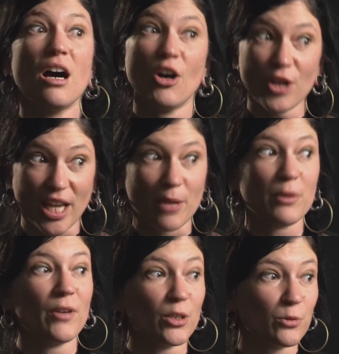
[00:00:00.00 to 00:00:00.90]
okay,
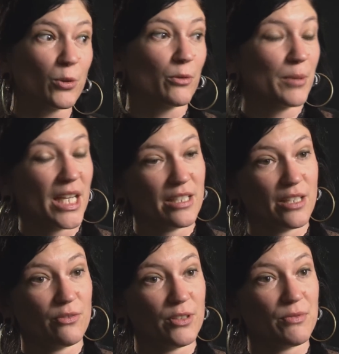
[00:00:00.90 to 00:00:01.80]
we found a floor from the
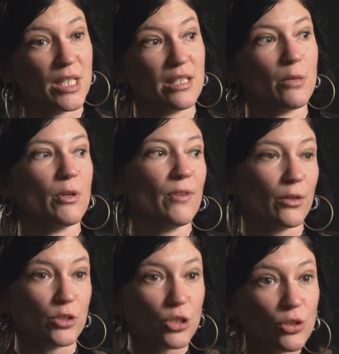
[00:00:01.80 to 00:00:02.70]
1850s, and we
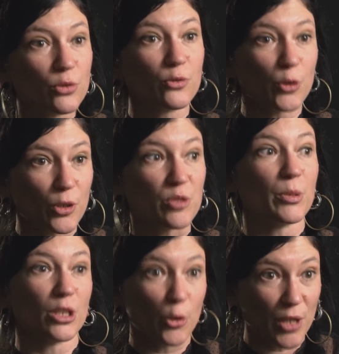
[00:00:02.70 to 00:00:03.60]
found two floors
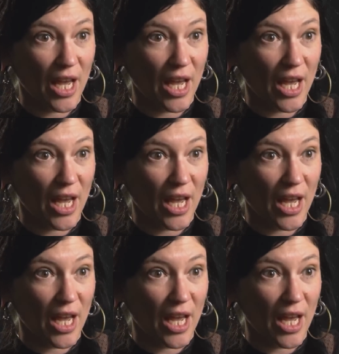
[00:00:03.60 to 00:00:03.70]
below